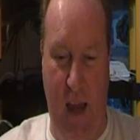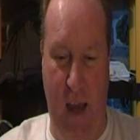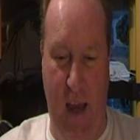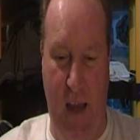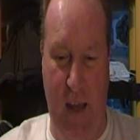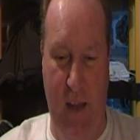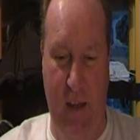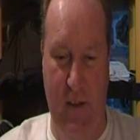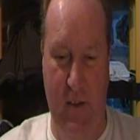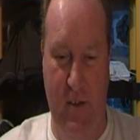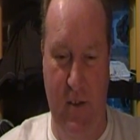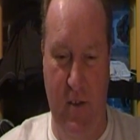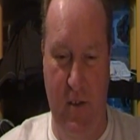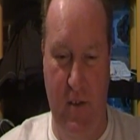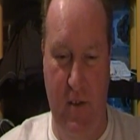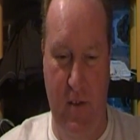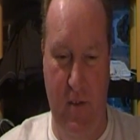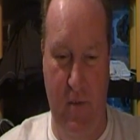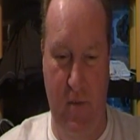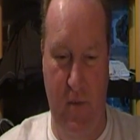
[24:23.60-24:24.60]

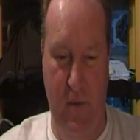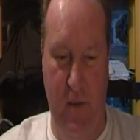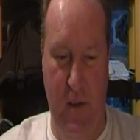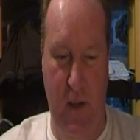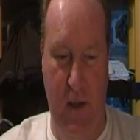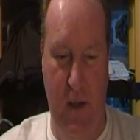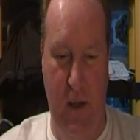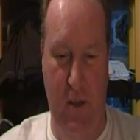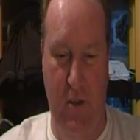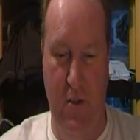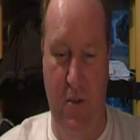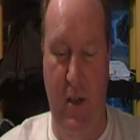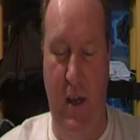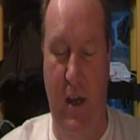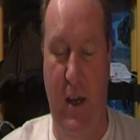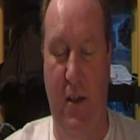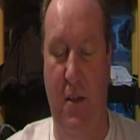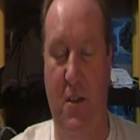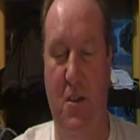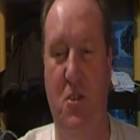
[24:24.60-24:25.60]
and he
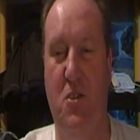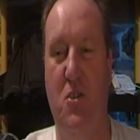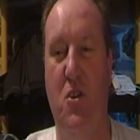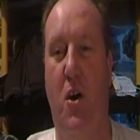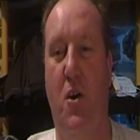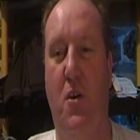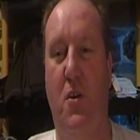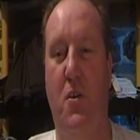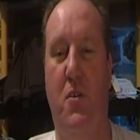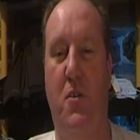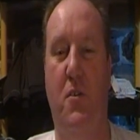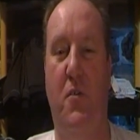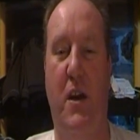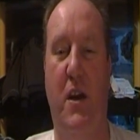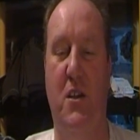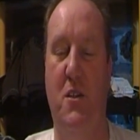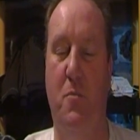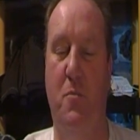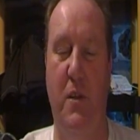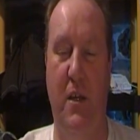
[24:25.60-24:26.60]
just hailed this
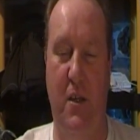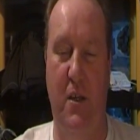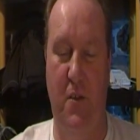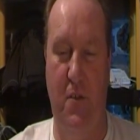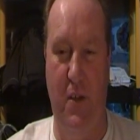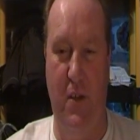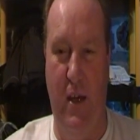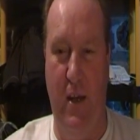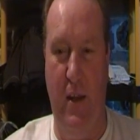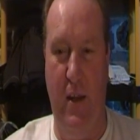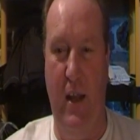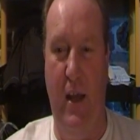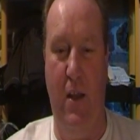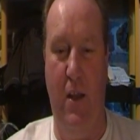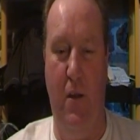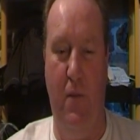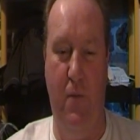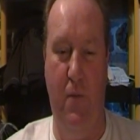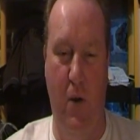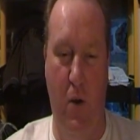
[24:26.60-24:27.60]
torrent of expletives at her
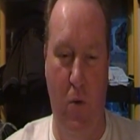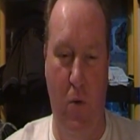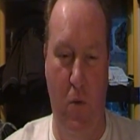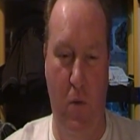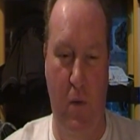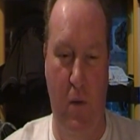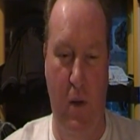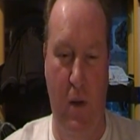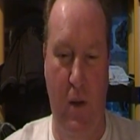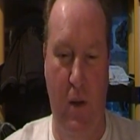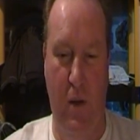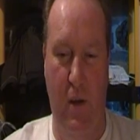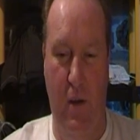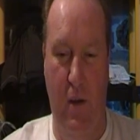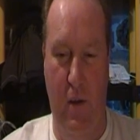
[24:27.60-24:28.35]
down the phone,